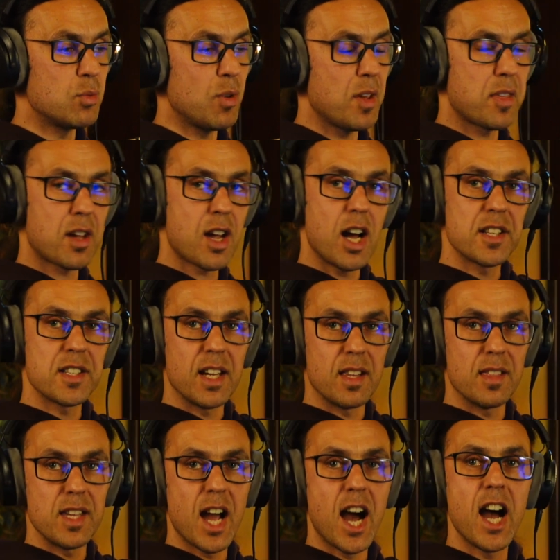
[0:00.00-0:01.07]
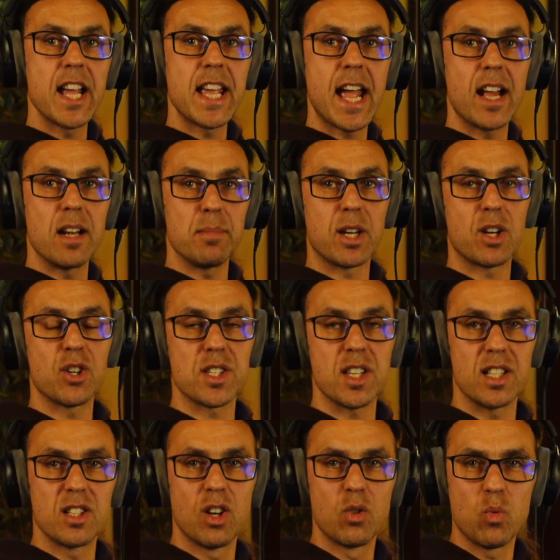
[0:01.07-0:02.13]
with cutting the high end because I
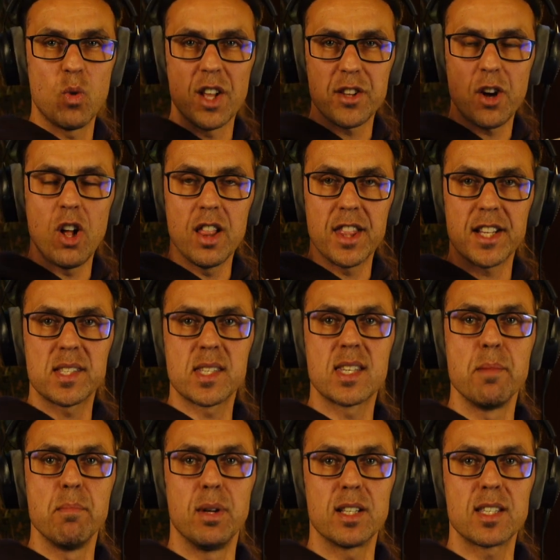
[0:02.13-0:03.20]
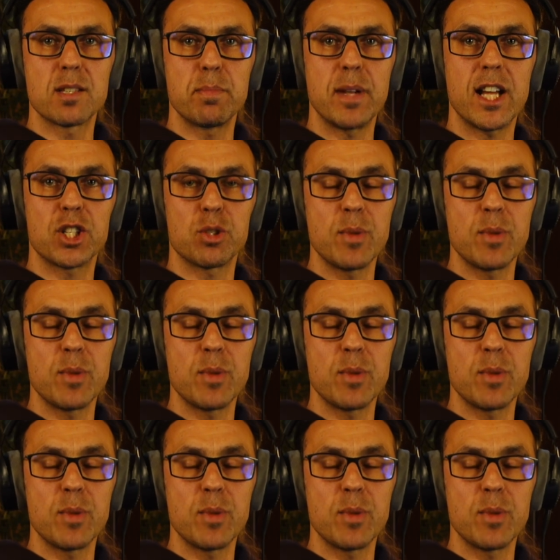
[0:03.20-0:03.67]
don't want all that cymbal splash.